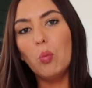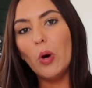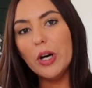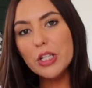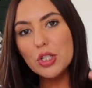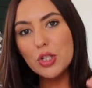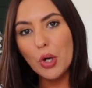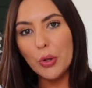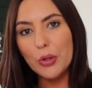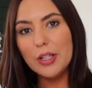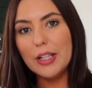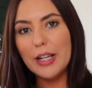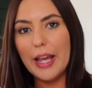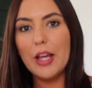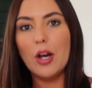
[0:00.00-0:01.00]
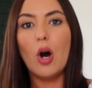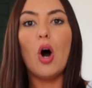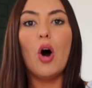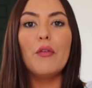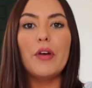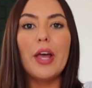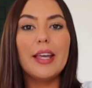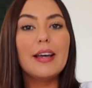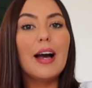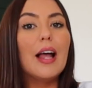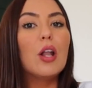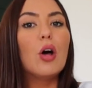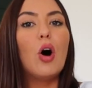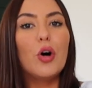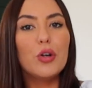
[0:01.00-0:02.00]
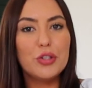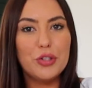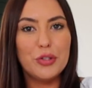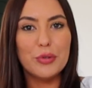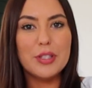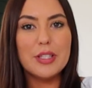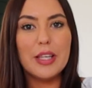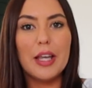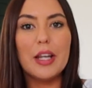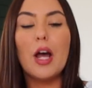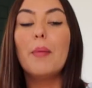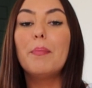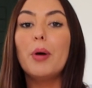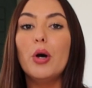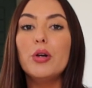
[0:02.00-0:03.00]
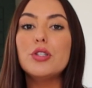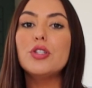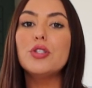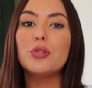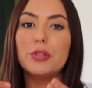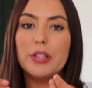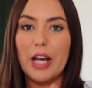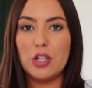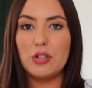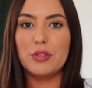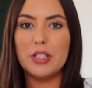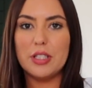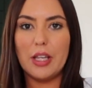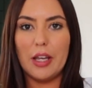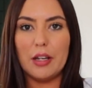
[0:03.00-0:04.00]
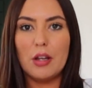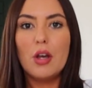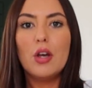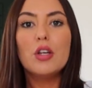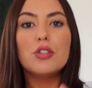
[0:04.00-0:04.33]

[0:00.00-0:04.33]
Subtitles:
one-tone layer of a color onto your skin, opposed to your natural skin.